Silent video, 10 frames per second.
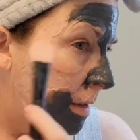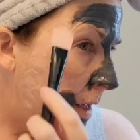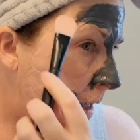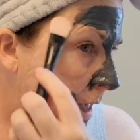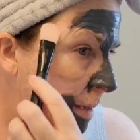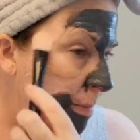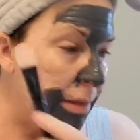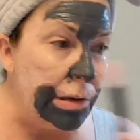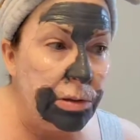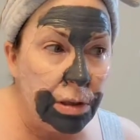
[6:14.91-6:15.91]
in
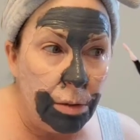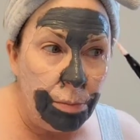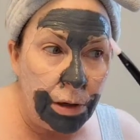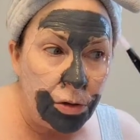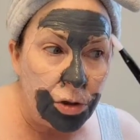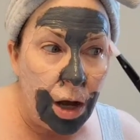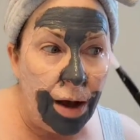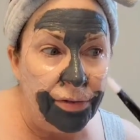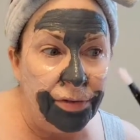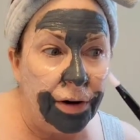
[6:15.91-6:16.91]
keeping those little boogers
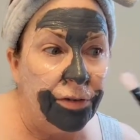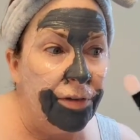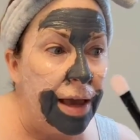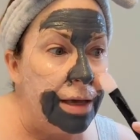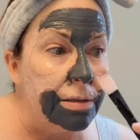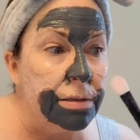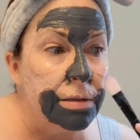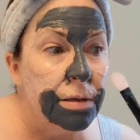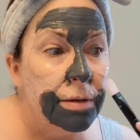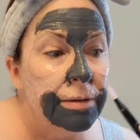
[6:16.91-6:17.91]
off of our
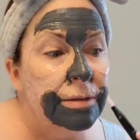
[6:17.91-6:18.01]
face.